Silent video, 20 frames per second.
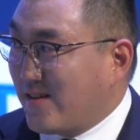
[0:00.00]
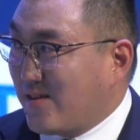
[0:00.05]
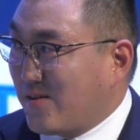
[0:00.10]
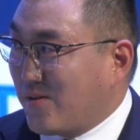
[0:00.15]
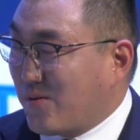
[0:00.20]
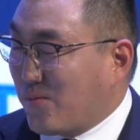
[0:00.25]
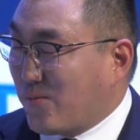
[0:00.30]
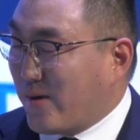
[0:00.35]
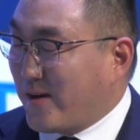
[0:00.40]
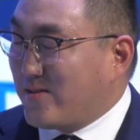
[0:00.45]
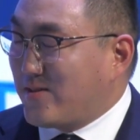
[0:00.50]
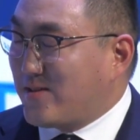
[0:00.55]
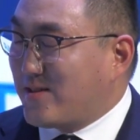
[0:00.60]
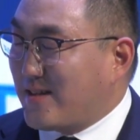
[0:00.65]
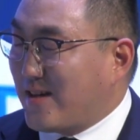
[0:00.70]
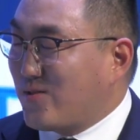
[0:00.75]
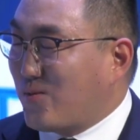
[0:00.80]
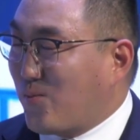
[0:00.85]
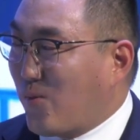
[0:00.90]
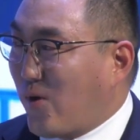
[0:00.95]
Where do you
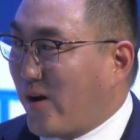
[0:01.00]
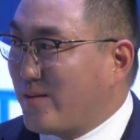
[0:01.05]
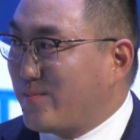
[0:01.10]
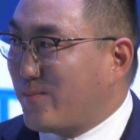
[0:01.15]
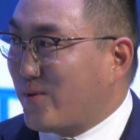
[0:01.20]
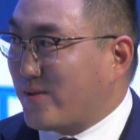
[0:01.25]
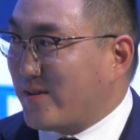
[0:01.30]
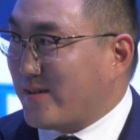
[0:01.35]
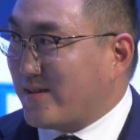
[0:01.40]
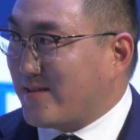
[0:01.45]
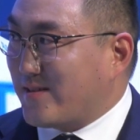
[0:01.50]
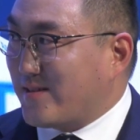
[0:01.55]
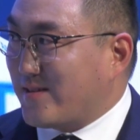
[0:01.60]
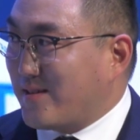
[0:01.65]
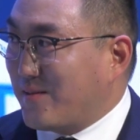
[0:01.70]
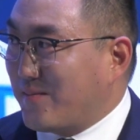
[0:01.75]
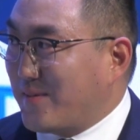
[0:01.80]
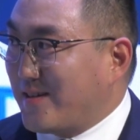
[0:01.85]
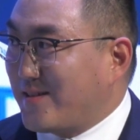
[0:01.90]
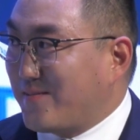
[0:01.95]
stand on wide bodies? I
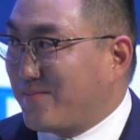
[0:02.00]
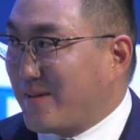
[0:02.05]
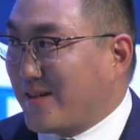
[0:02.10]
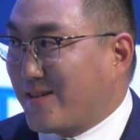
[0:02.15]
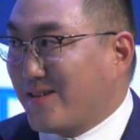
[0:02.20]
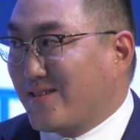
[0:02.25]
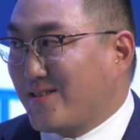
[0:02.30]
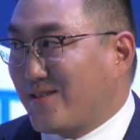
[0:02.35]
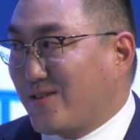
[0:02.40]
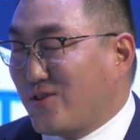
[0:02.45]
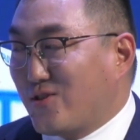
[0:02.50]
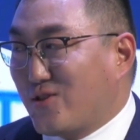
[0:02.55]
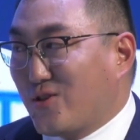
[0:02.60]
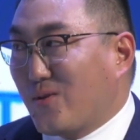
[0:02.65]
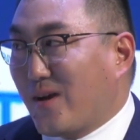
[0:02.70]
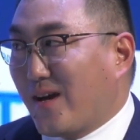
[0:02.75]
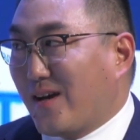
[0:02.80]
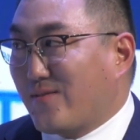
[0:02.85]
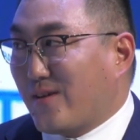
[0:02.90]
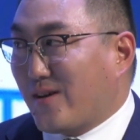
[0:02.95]
mean, because you do
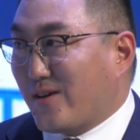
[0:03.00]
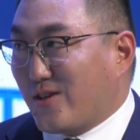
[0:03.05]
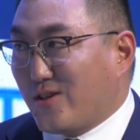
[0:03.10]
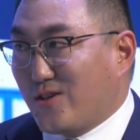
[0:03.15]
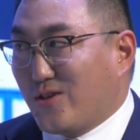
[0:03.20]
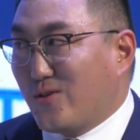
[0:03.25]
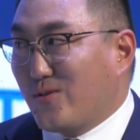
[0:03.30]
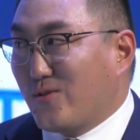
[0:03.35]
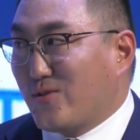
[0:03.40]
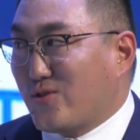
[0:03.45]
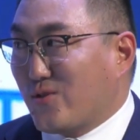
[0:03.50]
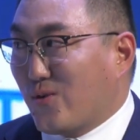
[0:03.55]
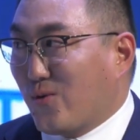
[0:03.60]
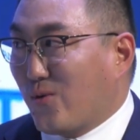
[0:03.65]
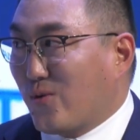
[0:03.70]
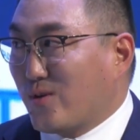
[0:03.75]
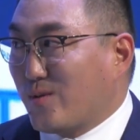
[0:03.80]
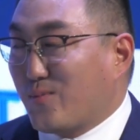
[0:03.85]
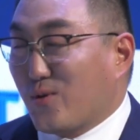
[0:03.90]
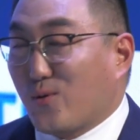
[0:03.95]
have a huge
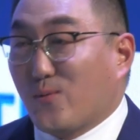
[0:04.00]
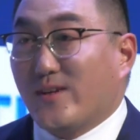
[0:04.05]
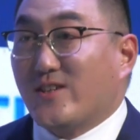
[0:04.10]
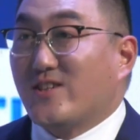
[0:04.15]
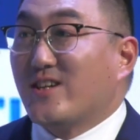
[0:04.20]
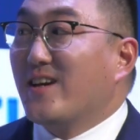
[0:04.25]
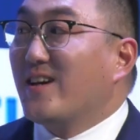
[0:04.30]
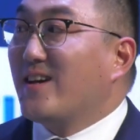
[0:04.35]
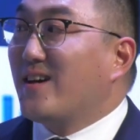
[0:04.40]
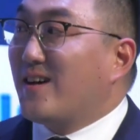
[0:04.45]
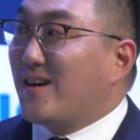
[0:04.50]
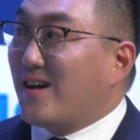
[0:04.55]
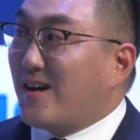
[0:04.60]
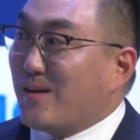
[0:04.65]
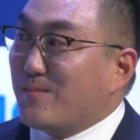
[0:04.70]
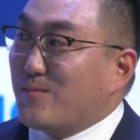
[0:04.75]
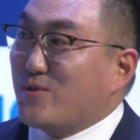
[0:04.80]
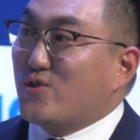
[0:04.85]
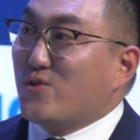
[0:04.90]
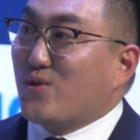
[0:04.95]
order book, which
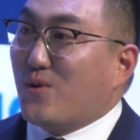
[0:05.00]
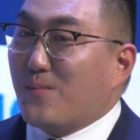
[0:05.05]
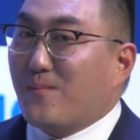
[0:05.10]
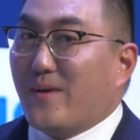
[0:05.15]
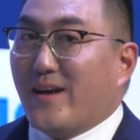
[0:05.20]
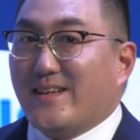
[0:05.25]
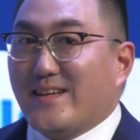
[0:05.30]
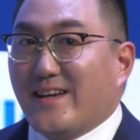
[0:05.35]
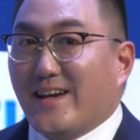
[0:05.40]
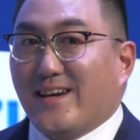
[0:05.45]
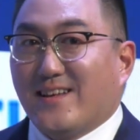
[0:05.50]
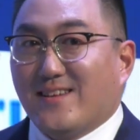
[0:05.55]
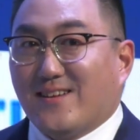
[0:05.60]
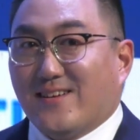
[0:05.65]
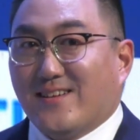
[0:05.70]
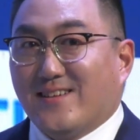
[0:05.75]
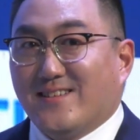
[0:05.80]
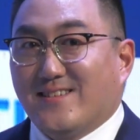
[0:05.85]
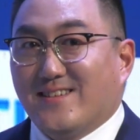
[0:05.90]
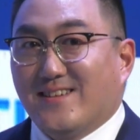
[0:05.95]
I'm sure many
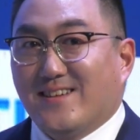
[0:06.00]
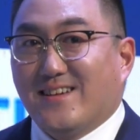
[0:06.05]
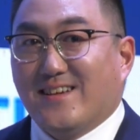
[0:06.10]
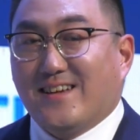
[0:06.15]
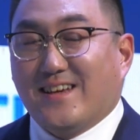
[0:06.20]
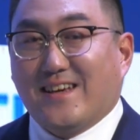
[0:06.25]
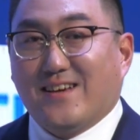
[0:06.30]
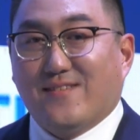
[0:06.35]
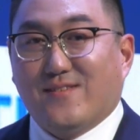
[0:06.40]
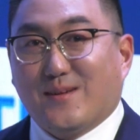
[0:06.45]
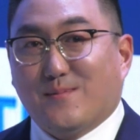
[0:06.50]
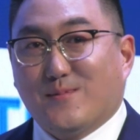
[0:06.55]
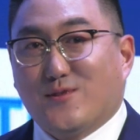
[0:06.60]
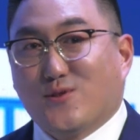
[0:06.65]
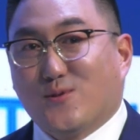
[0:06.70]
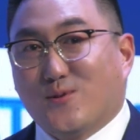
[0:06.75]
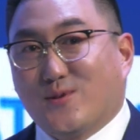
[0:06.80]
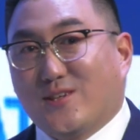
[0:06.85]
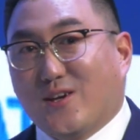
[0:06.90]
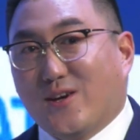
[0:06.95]
airlines, even I'm
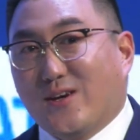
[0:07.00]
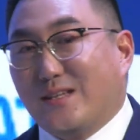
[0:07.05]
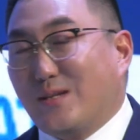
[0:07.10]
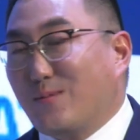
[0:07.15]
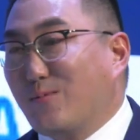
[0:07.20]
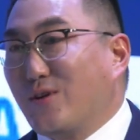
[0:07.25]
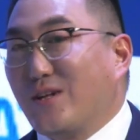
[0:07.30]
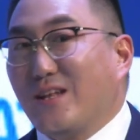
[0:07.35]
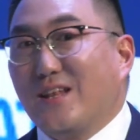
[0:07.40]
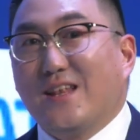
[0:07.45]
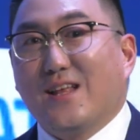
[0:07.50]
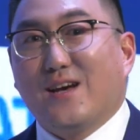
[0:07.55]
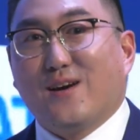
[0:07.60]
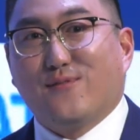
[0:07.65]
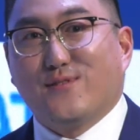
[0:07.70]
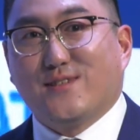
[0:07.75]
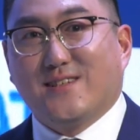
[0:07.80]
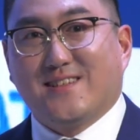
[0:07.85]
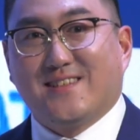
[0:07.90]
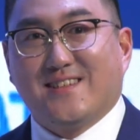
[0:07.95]
sure Tony would love
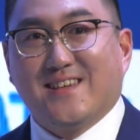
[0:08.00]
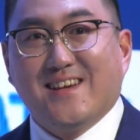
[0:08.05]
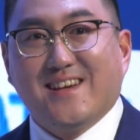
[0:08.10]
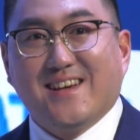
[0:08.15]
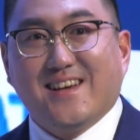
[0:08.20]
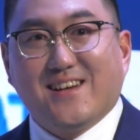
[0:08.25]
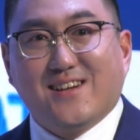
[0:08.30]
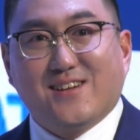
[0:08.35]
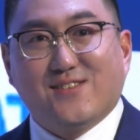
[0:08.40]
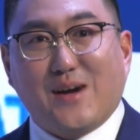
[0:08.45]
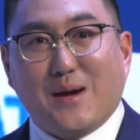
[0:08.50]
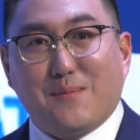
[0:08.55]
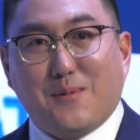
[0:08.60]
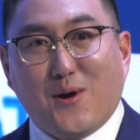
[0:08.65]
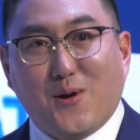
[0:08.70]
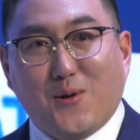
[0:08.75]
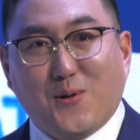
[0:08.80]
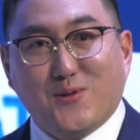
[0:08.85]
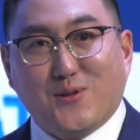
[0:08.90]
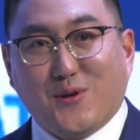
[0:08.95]
to grab a
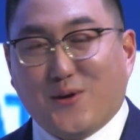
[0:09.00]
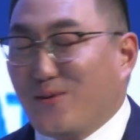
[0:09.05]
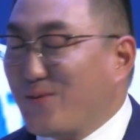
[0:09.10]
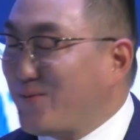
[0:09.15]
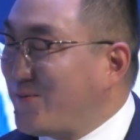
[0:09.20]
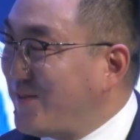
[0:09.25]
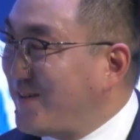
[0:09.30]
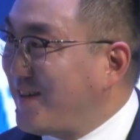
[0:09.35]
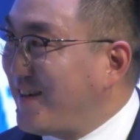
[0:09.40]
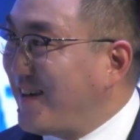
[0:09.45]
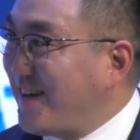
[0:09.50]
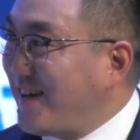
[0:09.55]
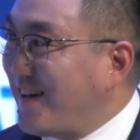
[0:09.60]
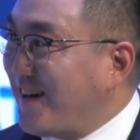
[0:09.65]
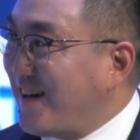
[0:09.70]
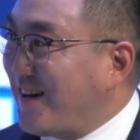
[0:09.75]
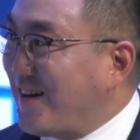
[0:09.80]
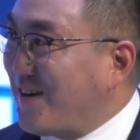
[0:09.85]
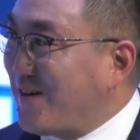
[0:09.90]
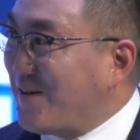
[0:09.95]
hold of.
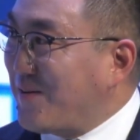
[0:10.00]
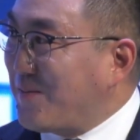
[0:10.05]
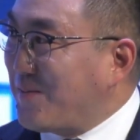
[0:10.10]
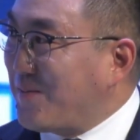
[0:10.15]
Yeah.